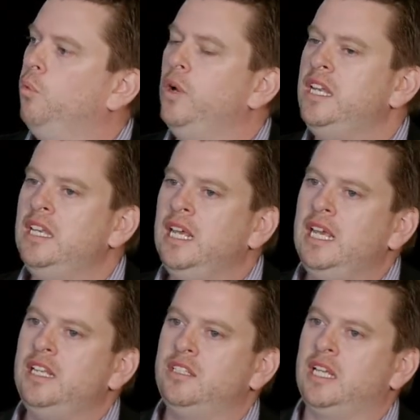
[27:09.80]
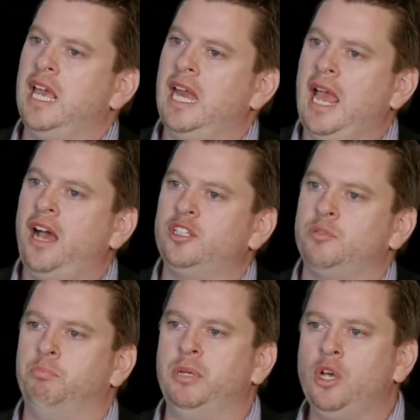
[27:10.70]
We need to get
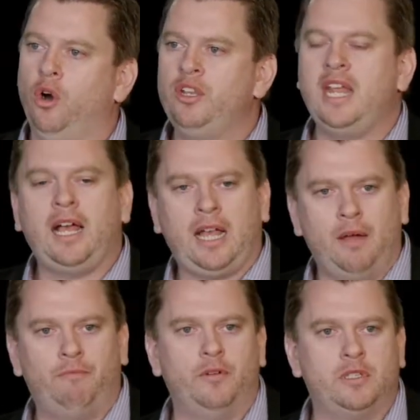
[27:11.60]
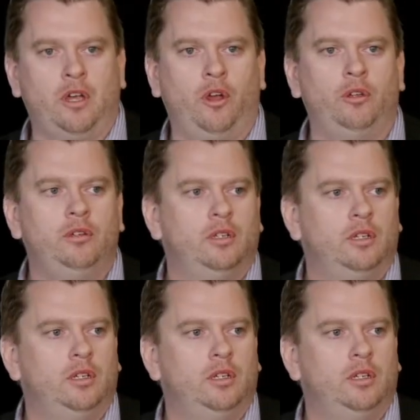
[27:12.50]
out beyond our comfort zone,